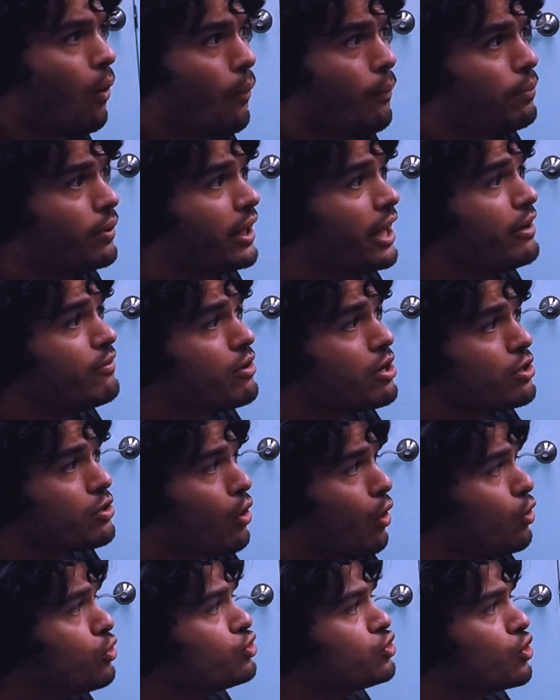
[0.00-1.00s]
no, Blade Runner
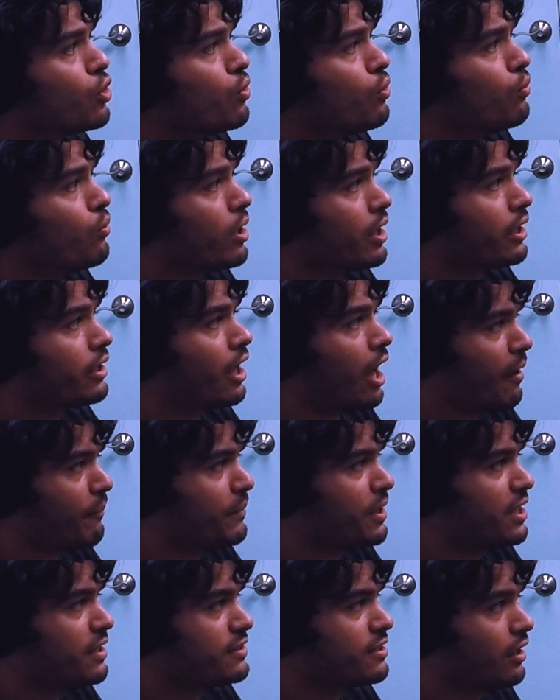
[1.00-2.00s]
also what got
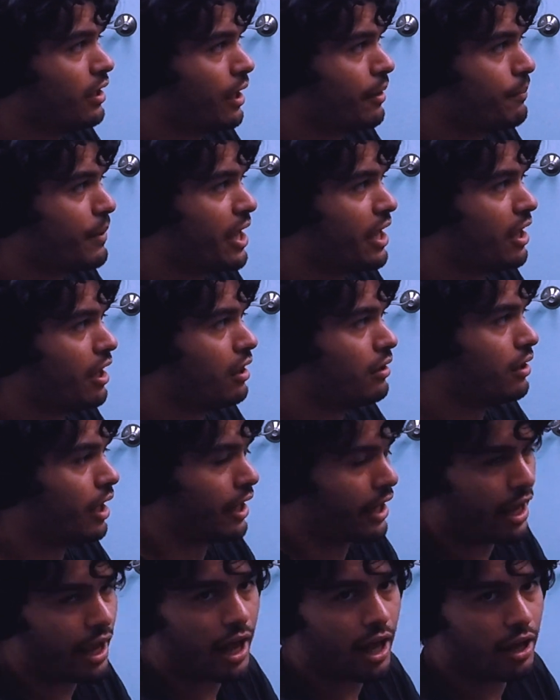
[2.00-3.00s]
me into like making
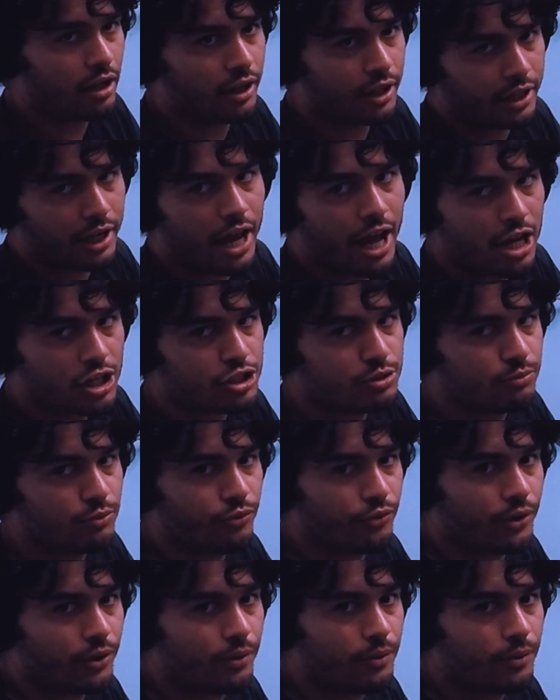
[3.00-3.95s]
like an action movie.